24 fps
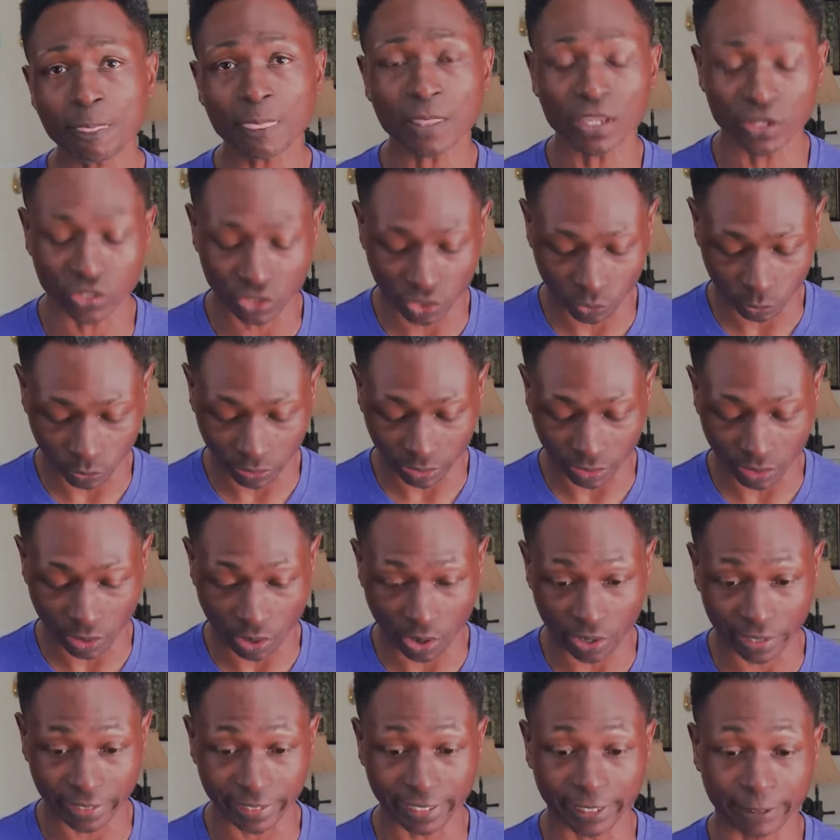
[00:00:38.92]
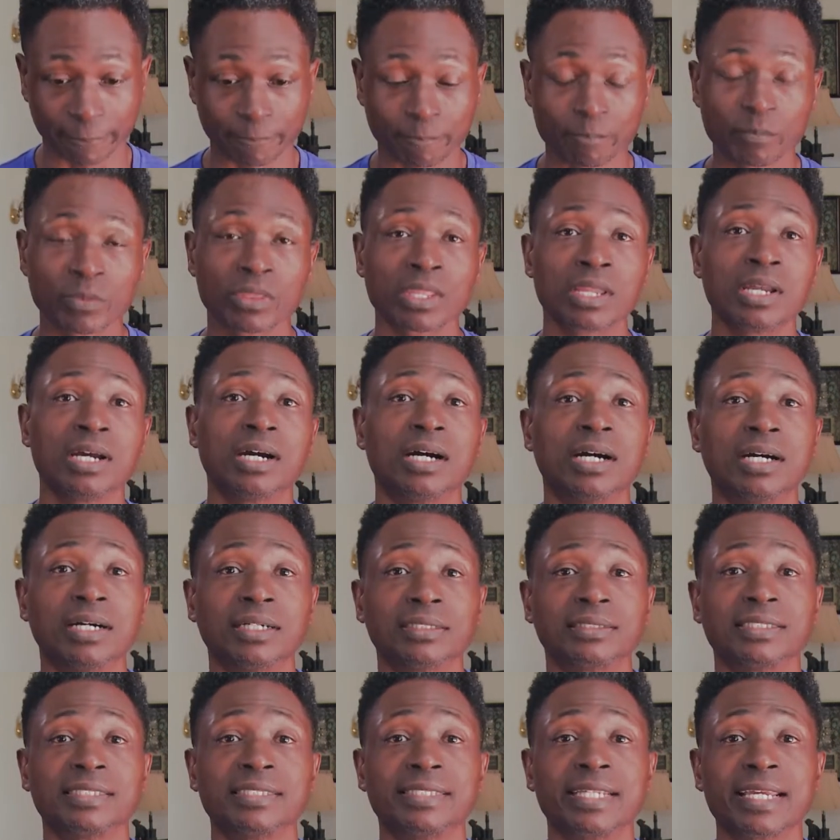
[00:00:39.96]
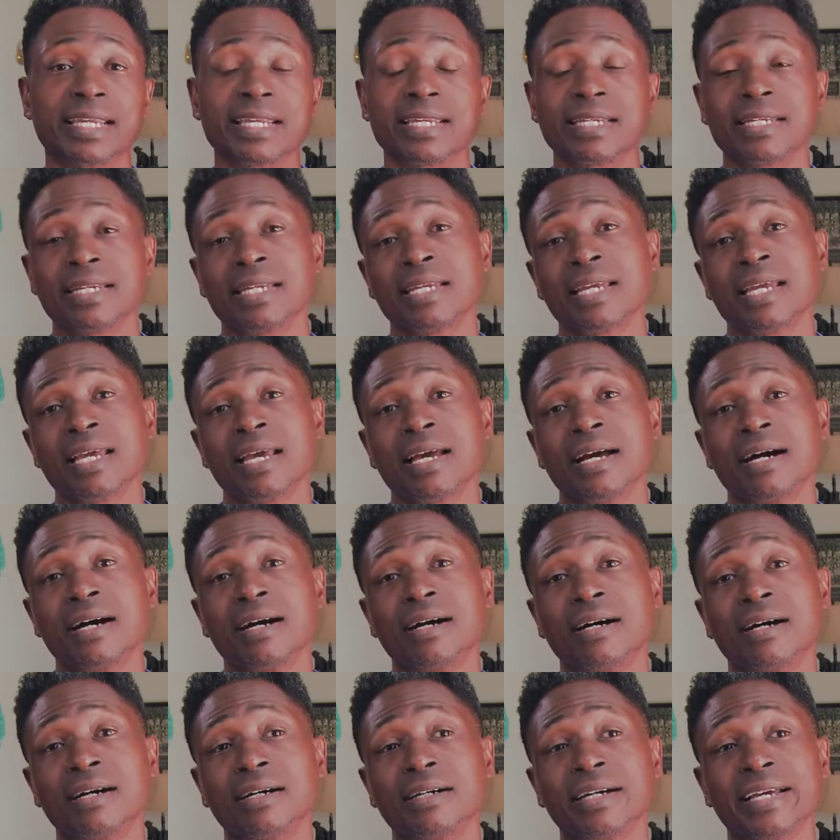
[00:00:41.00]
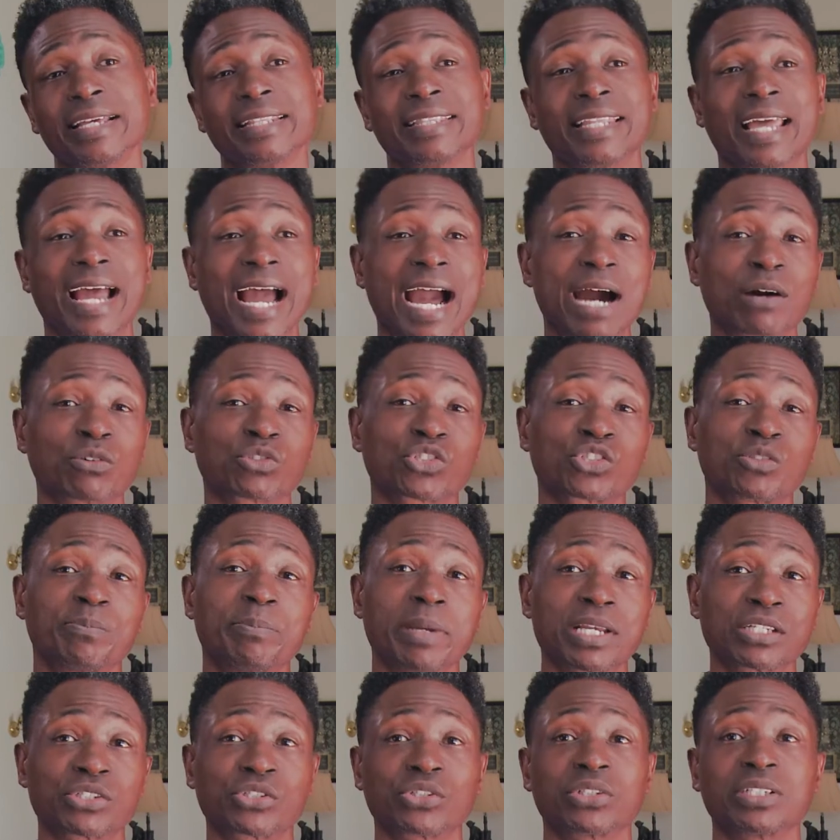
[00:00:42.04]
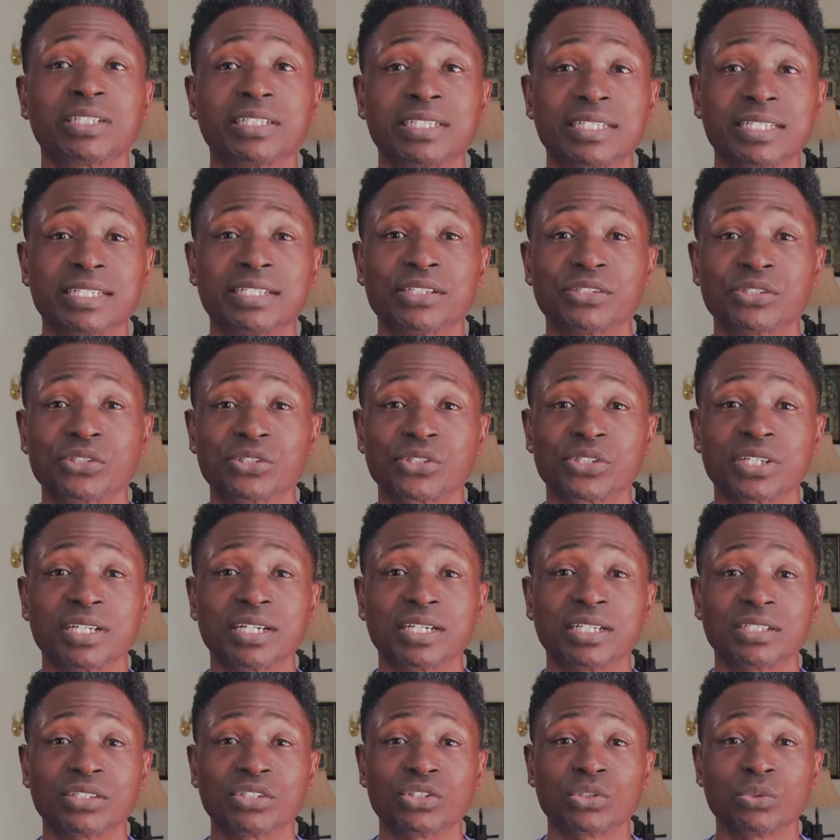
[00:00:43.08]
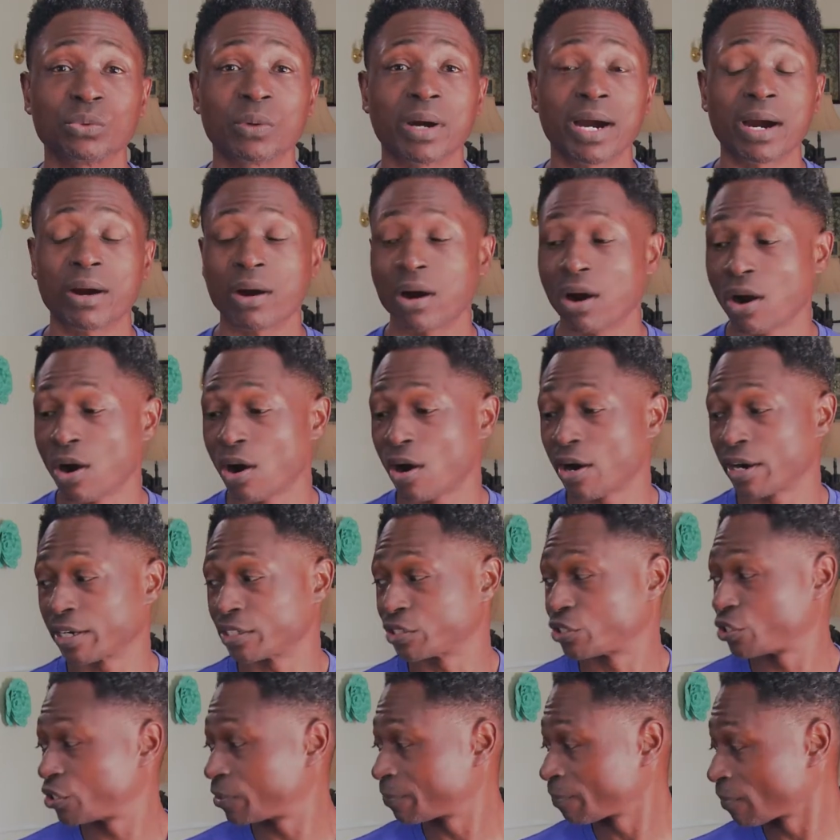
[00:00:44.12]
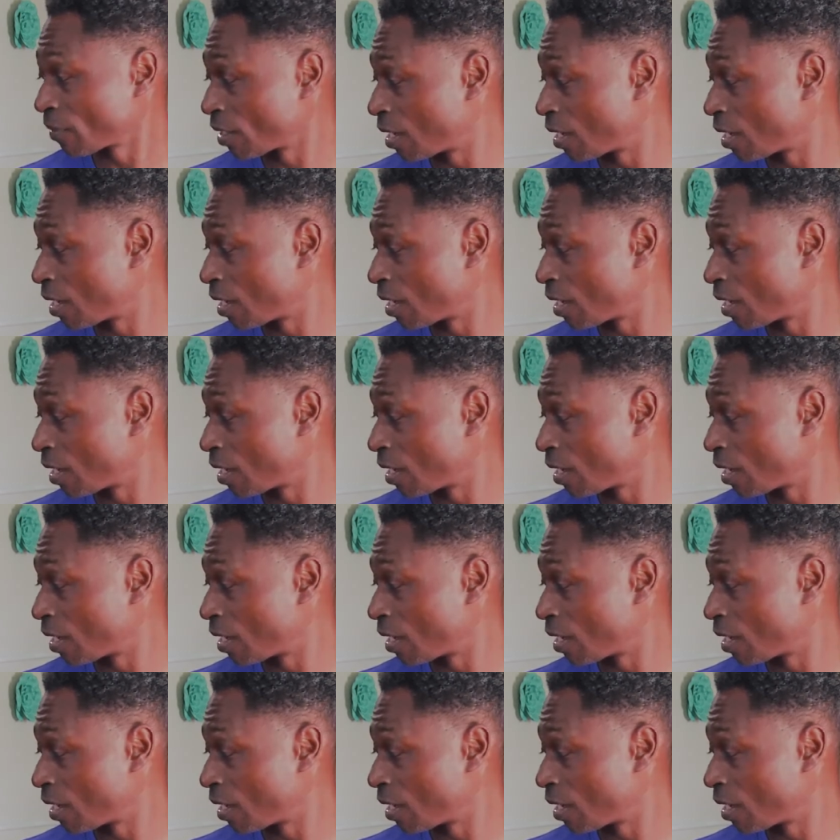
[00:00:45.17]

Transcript: you know, regarding uh, today uh, and how special it is uh, to our hearts.